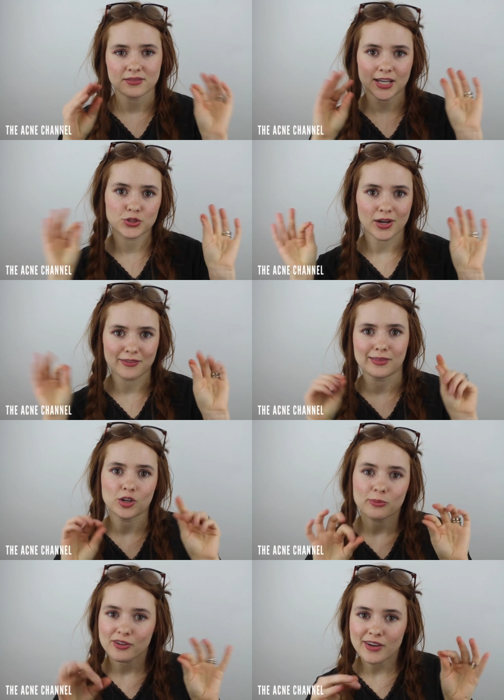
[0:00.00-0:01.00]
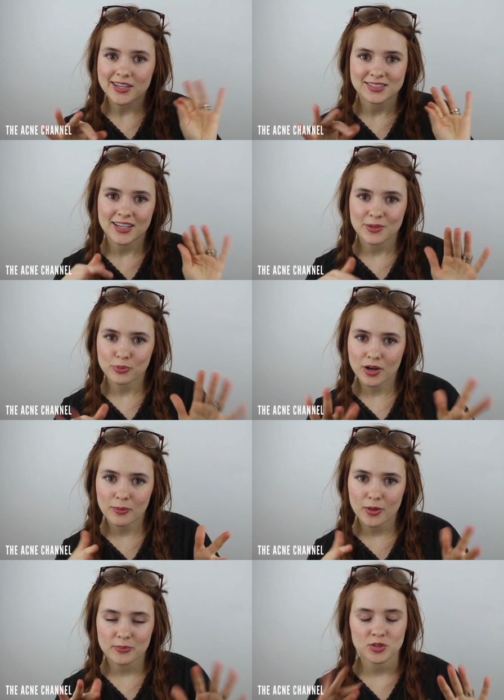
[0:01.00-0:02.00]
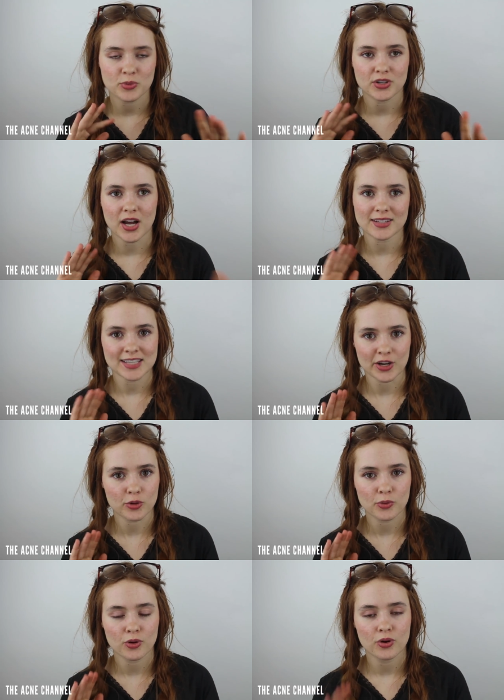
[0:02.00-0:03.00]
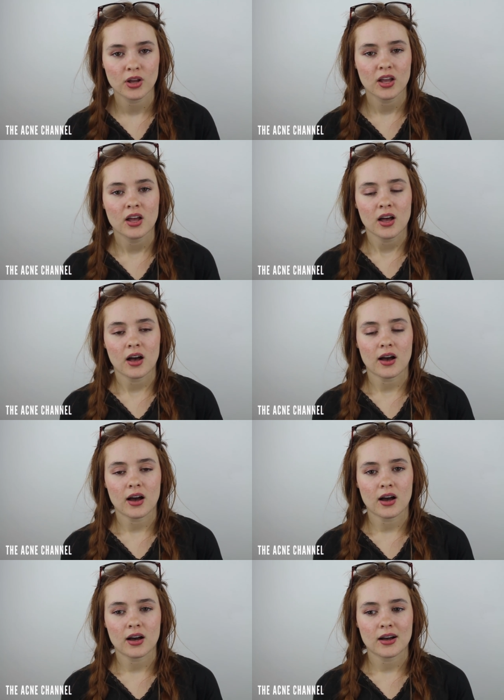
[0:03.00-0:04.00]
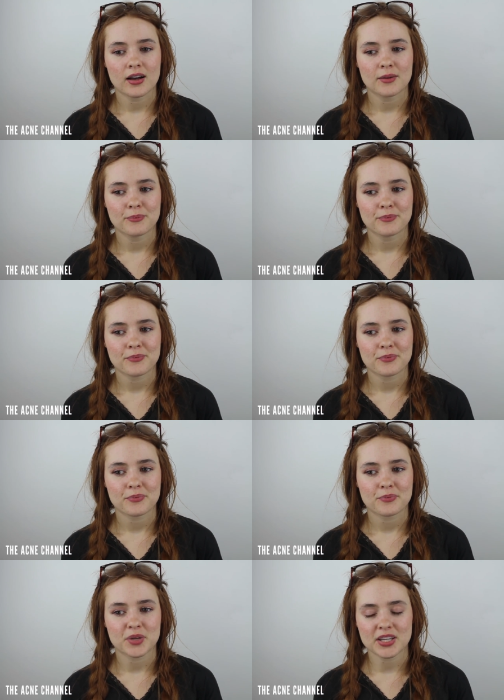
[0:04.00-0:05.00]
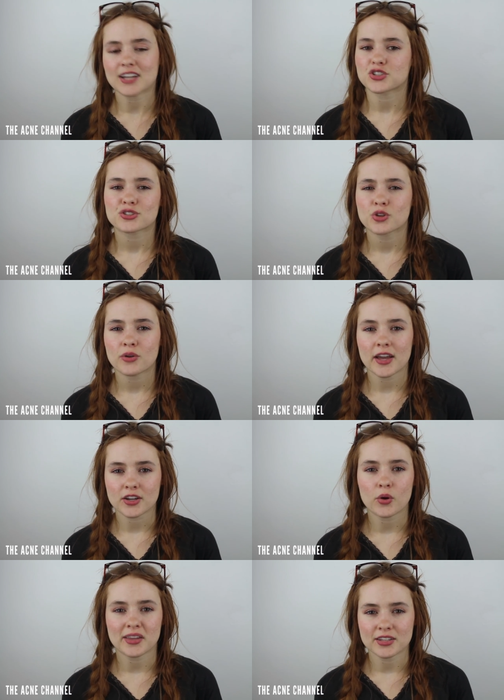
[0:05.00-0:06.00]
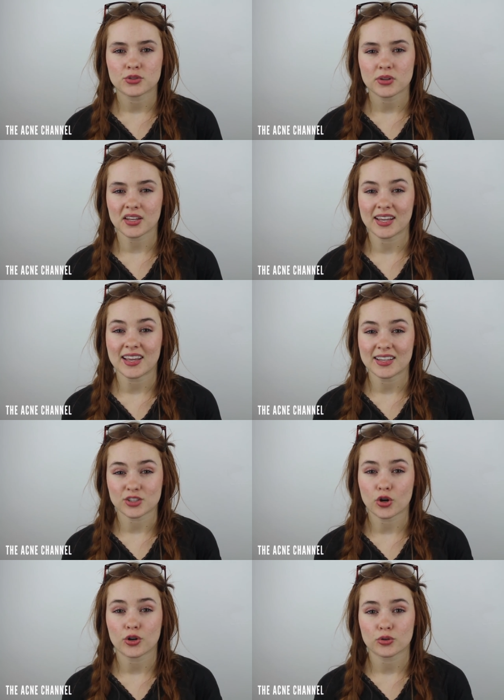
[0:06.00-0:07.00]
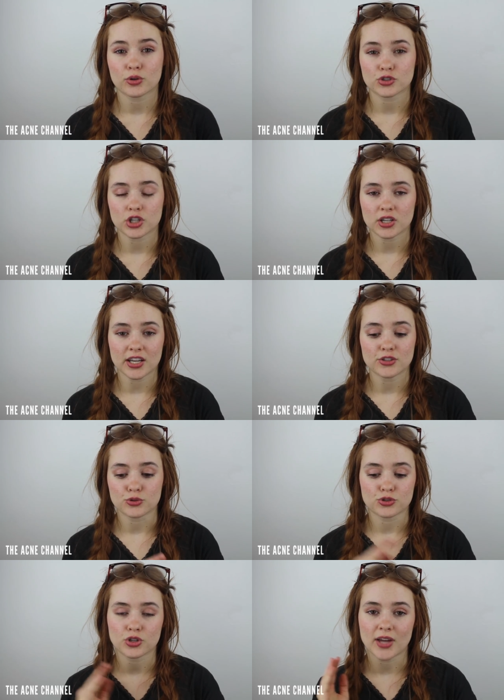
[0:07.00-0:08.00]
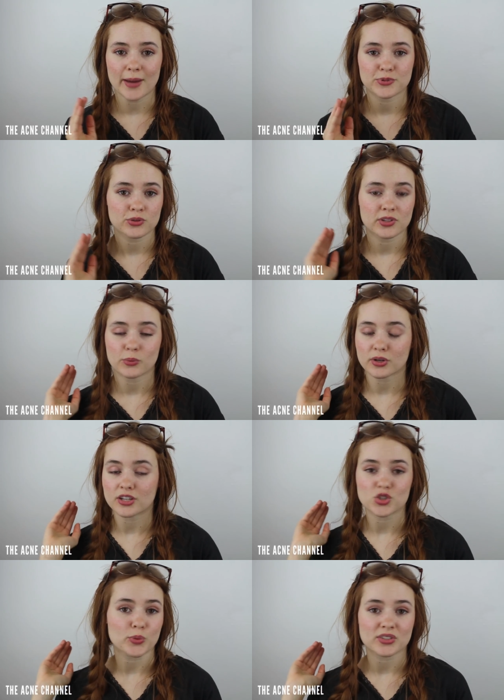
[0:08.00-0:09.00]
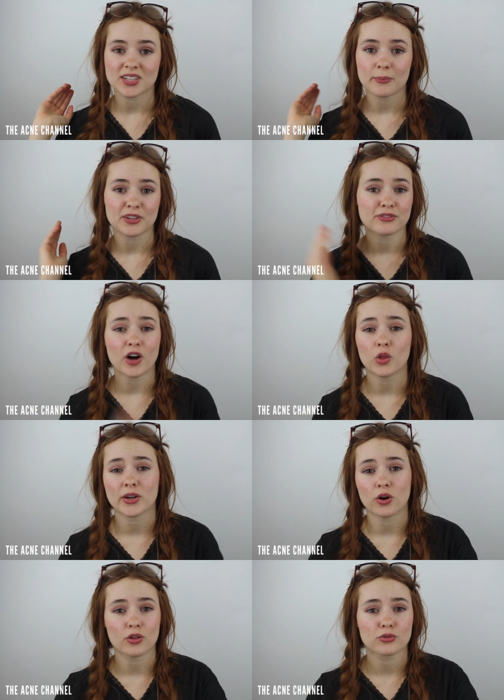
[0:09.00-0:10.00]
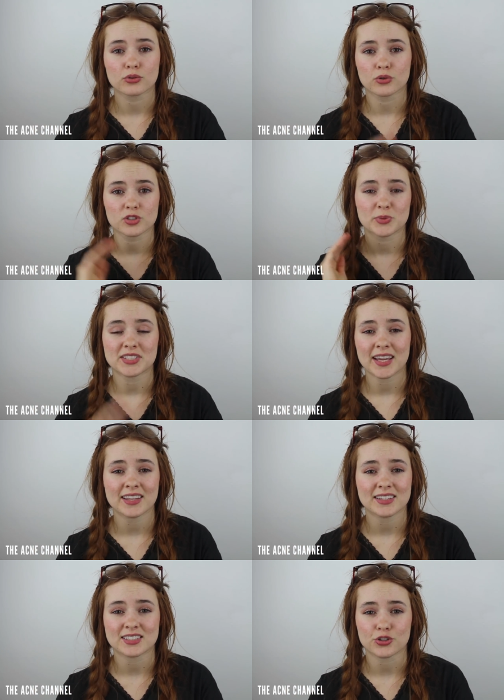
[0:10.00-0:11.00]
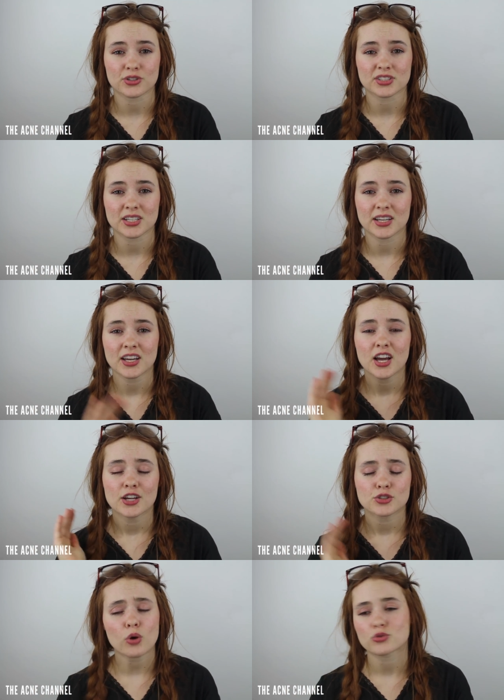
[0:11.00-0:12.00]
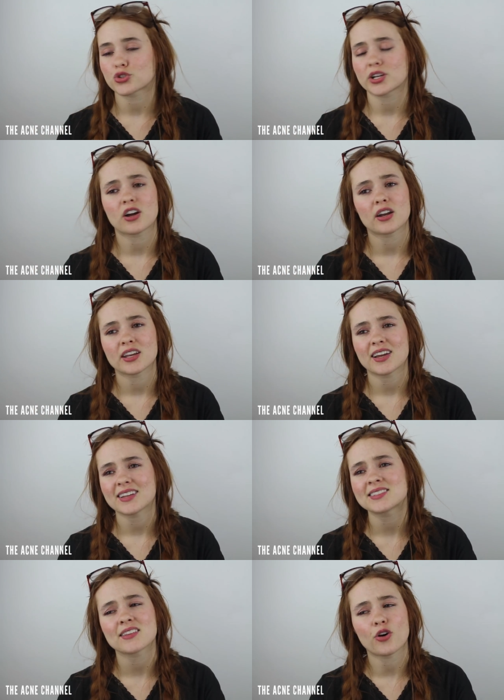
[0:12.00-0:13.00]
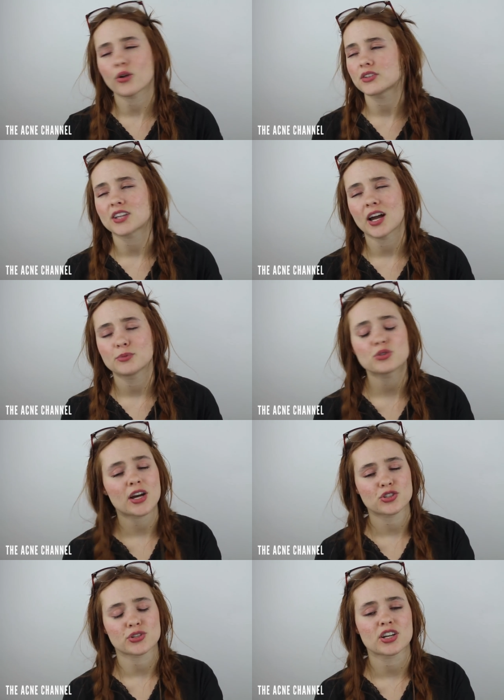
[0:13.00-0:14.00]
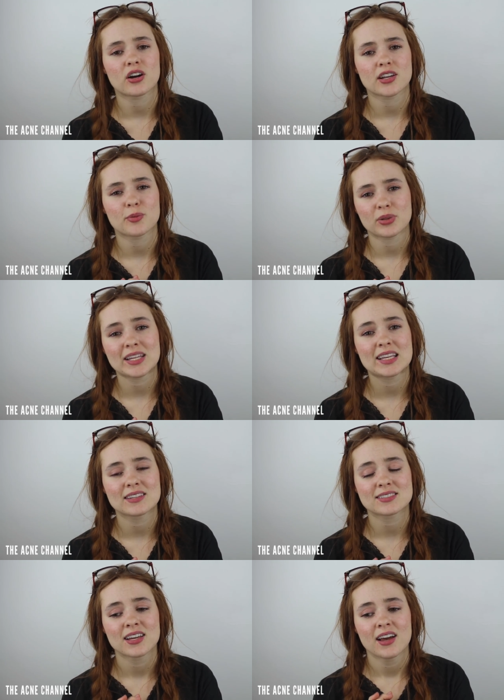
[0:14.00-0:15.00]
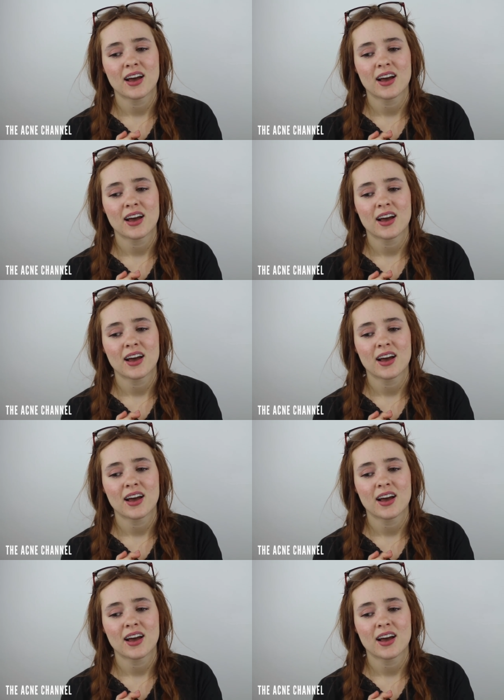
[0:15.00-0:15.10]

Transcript: I do have a little bit of eyesight problems, but not terrible. But yeah, just know that going into it, like, it is a hardcore drug and you should absolutely 100% be following all the rules, be taking it seriously. Don't drink on it. I see that all the time. Do not drink on it, please.